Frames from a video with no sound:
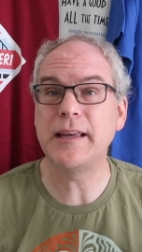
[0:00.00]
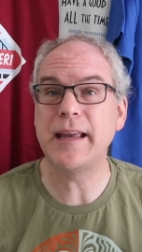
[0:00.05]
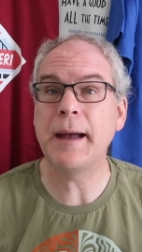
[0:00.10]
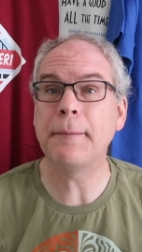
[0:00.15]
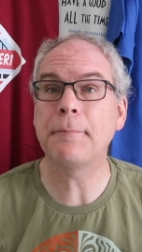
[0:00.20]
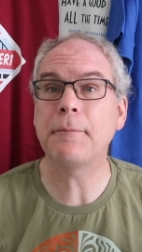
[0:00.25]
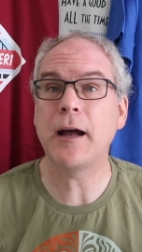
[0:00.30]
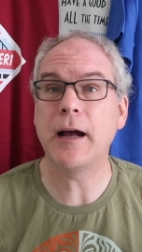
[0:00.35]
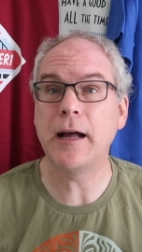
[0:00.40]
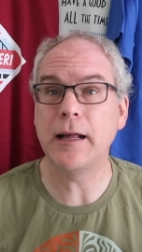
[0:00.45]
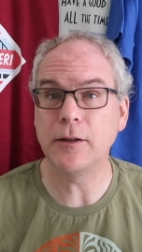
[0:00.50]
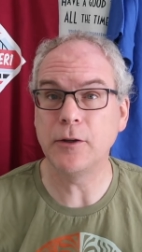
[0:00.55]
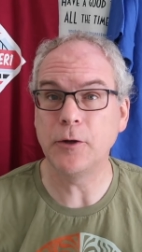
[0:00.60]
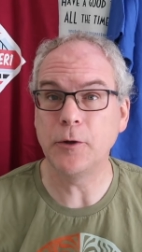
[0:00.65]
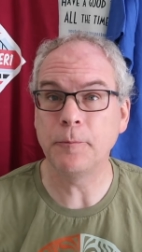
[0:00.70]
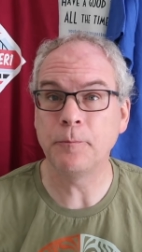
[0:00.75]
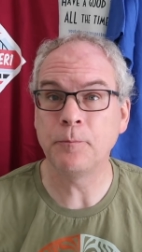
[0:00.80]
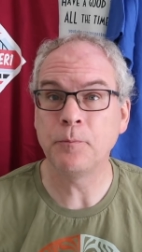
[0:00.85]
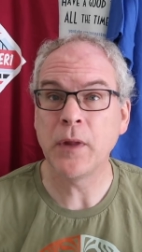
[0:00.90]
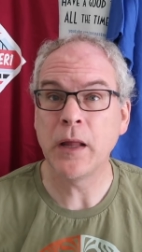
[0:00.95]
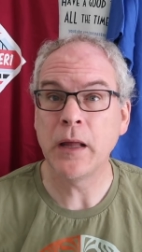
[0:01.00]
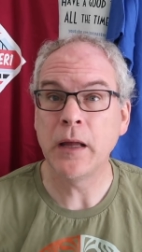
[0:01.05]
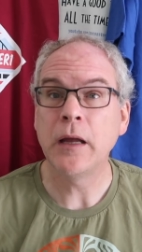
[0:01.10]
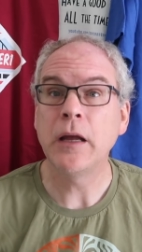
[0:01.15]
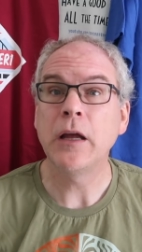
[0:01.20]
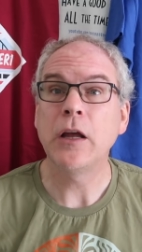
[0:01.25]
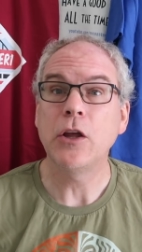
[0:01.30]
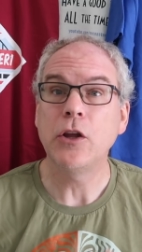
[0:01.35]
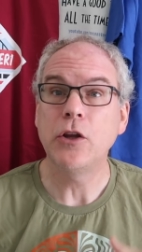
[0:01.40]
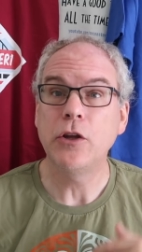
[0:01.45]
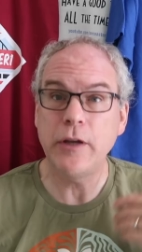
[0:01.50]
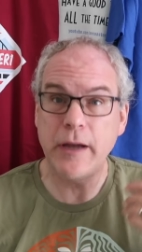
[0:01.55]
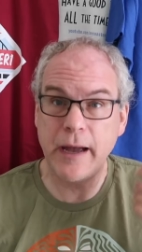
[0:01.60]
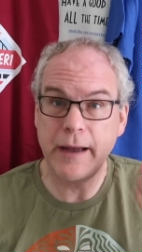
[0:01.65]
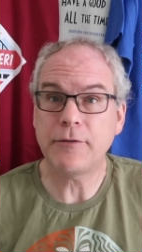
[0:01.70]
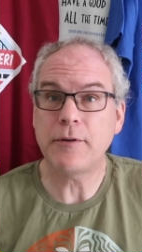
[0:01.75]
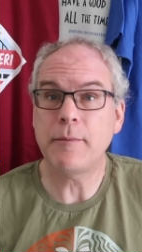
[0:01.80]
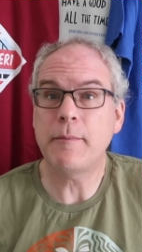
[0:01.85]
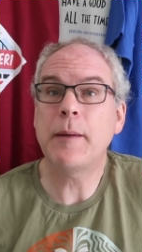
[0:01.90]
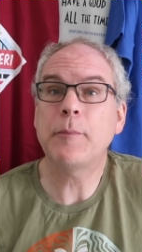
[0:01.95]
the Epcot loop. You
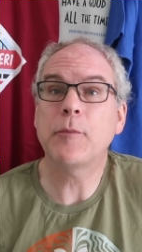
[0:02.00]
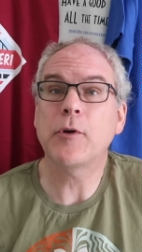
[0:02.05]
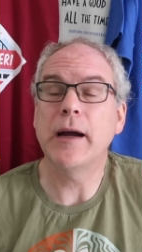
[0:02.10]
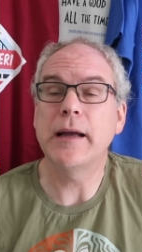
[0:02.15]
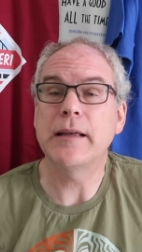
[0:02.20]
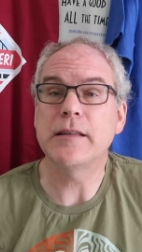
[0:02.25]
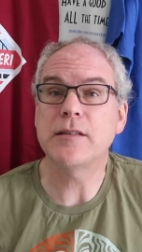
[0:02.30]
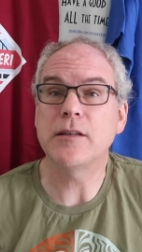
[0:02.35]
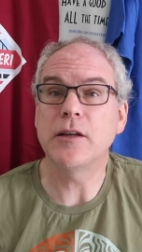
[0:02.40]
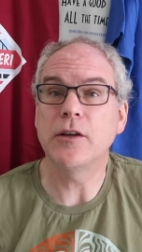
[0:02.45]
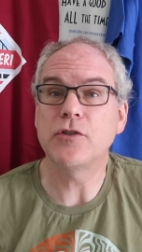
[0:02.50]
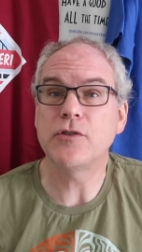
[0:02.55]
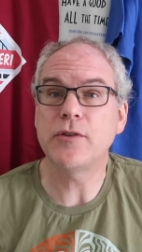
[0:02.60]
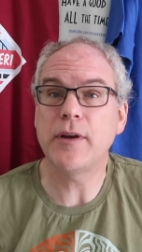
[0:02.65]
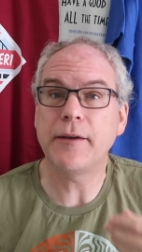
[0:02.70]
have to memorize those.